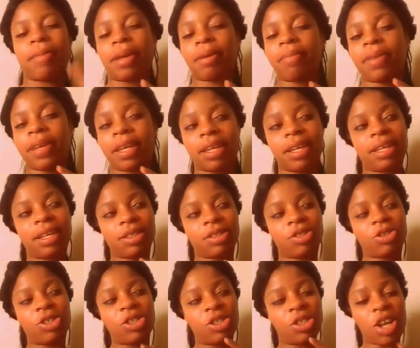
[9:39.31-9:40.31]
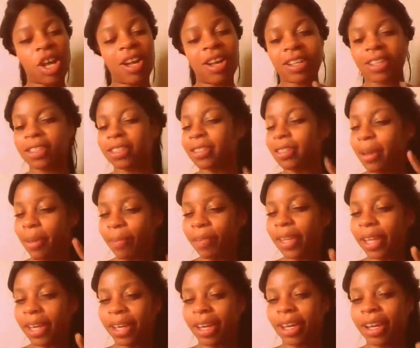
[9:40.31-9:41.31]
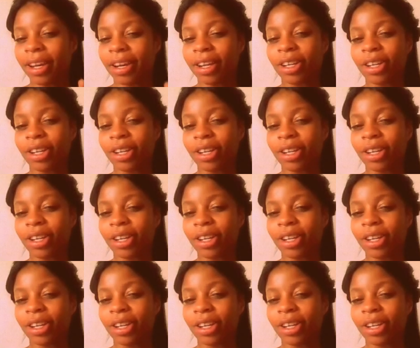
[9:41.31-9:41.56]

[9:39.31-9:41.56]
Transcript: maybe she's on to something here.